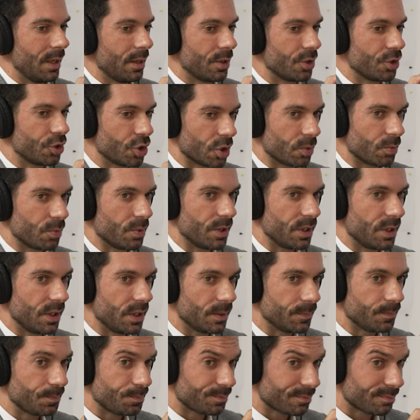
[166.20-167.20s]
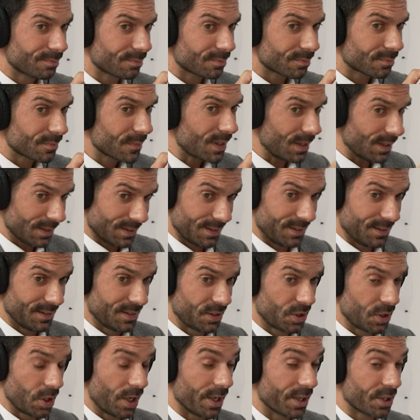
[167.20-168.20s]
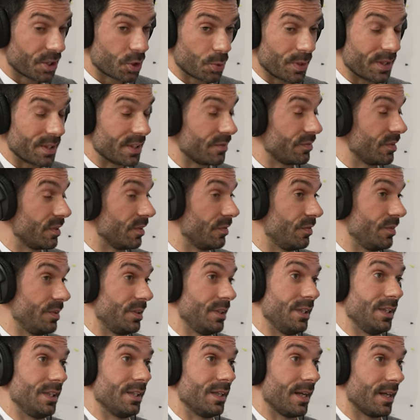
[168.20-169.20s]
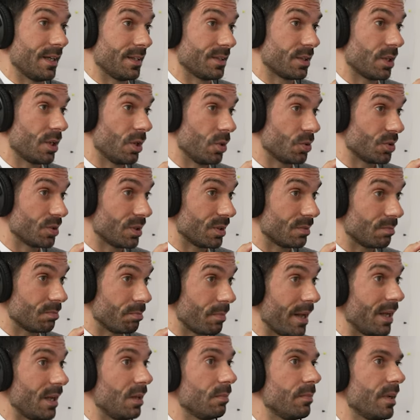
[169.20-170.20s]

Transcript: Germany since uh, 2015 has hosted many,